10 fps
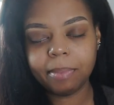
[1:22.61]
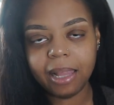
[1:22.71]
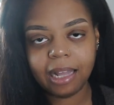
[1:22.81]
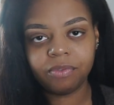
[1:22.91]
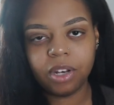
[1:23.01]
My
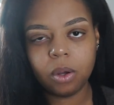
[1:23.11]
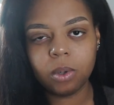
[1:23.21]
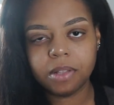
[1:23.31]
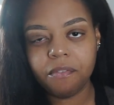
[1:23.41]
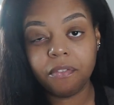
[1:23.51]
last video
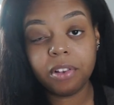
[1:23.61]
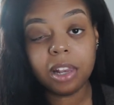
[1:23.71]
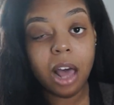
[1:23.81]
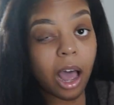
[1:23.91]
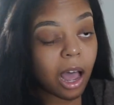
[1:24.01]
was a
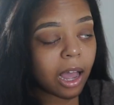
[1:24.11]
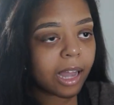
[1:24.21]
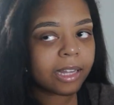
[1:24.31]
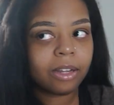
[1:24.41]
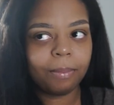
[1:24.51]

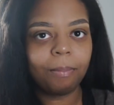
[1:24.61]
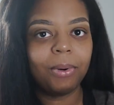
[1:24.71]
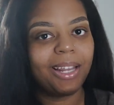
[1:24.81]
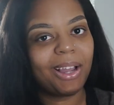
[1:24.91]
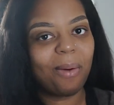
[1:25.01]
vlog
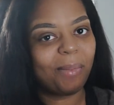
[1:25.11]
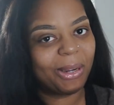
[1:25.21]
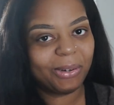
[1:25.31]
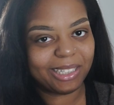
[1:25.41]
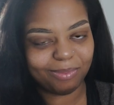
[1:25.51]
putting up my
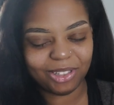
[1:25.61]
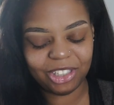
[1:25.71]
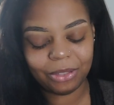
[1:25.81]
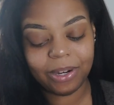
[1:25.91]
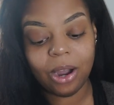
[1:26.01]
Christmas tree.